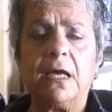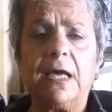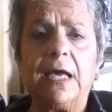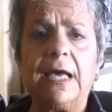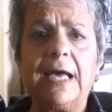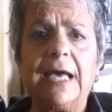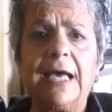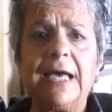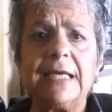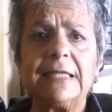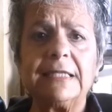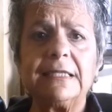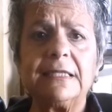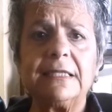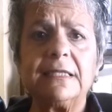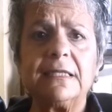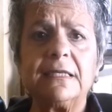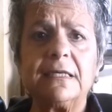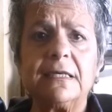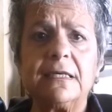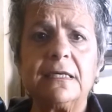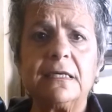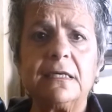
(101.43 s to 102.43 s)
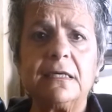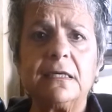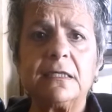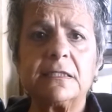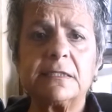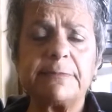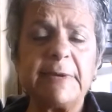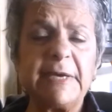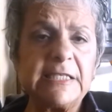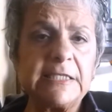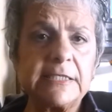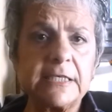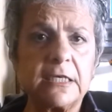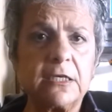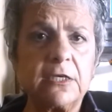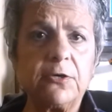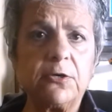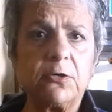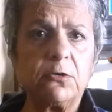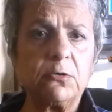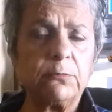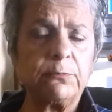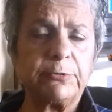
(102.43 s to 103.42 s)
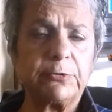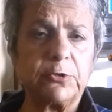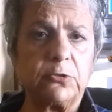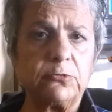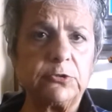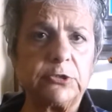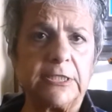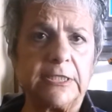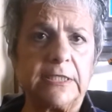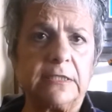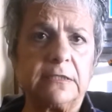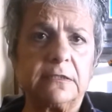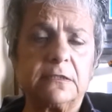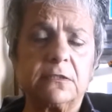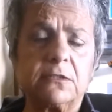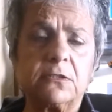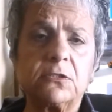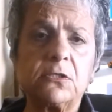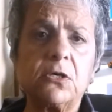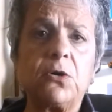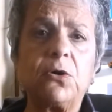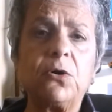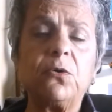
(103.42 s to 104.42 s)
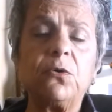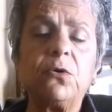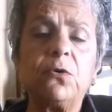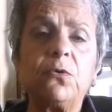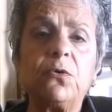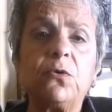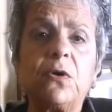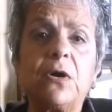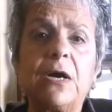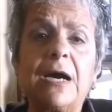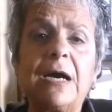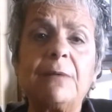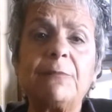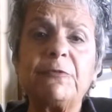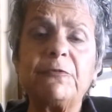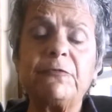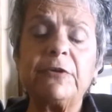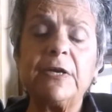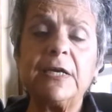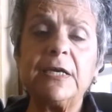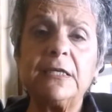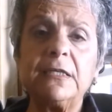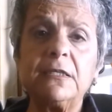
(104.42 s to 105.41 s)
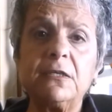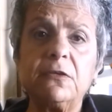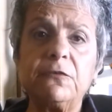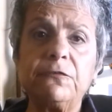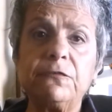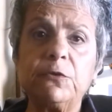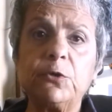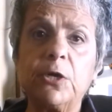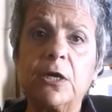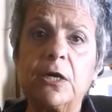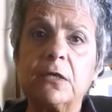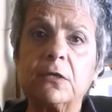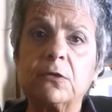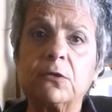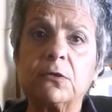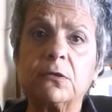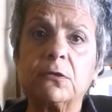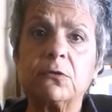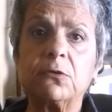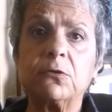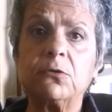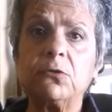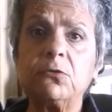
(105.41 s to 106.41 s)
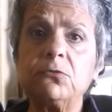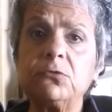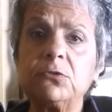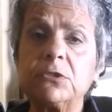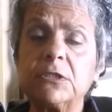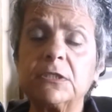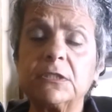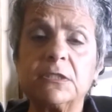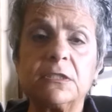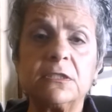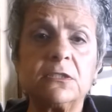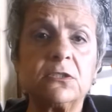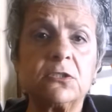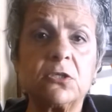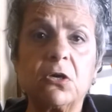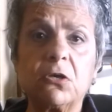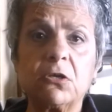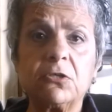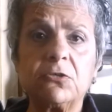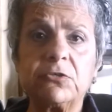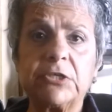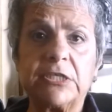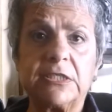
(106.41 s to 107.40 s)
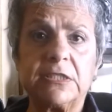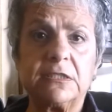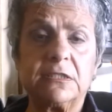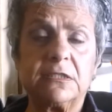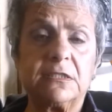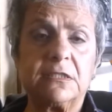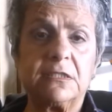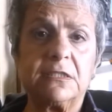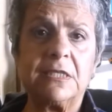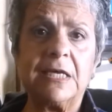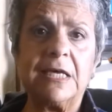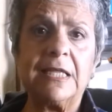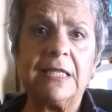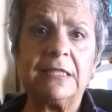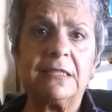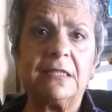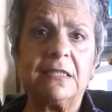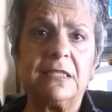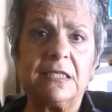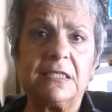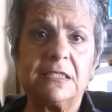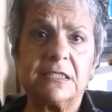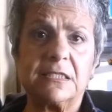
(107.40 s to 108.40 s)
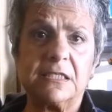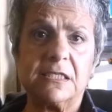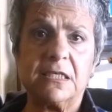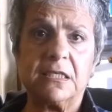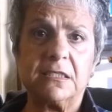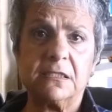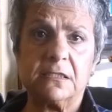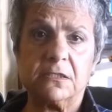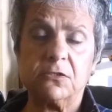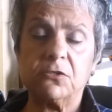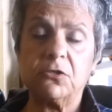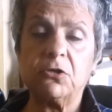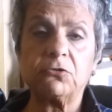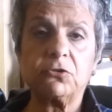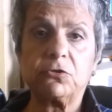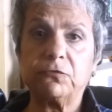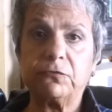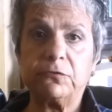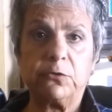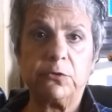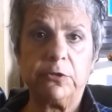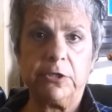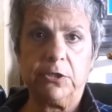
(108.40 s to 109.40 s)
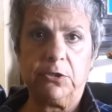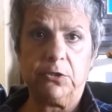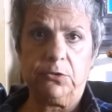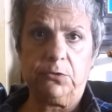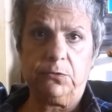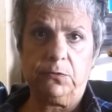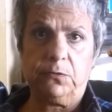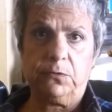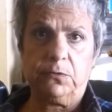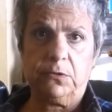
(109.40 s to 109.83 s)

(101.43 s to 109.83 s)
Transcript: And it's basically all proteins. So I'm afraid if you are gluten intolerant, then this is not for you.